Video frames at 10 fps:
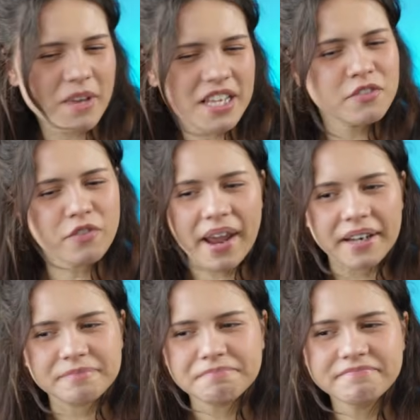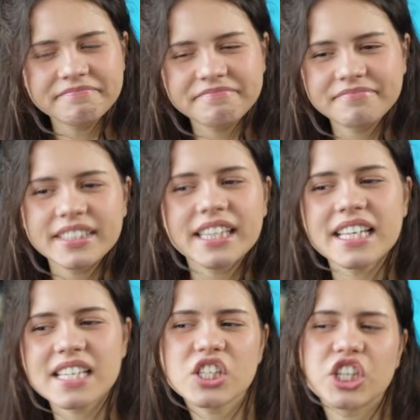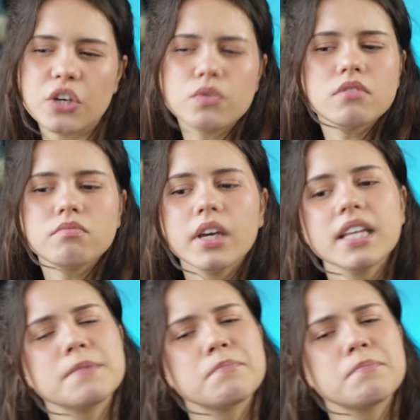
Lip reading: best friend. This is cute. It's